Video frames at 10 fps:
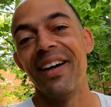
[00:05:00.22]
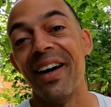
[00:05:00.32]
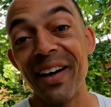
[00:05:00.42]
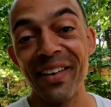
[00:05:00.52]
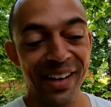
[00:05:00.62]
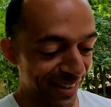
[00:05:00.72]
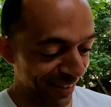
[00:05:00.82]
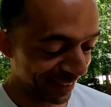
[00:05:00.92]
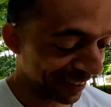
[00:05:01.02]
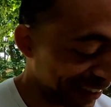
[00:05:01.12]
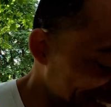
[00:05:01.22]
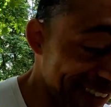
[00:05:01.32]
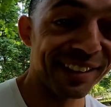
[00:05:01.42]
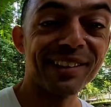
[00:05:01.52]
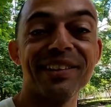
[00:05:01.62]
All right, dude, this
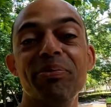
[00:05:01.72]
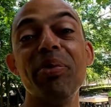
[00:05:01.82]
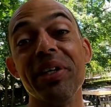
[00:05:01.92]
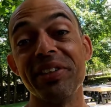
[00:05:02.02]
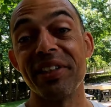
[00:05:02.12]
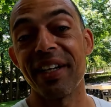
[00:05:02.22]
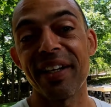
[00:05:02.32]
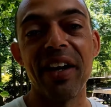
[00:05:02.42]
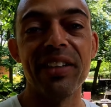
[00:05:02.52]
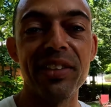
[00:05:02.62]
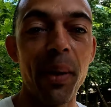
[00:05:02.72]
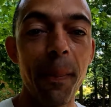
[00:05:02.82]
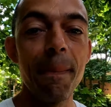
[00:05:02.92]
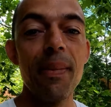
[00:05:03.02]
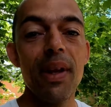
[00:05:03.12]
is pretty sick. All right, so
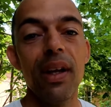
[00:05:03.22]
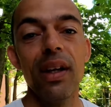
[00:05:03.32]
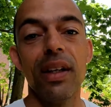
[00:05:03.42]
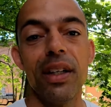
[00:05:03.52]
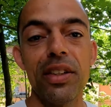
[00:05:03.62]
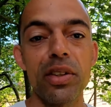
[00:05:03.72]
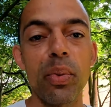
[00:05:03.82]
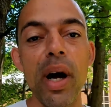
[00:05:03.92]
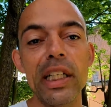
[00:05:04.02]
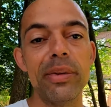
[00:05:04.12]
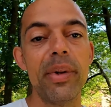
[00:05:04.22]
you just watched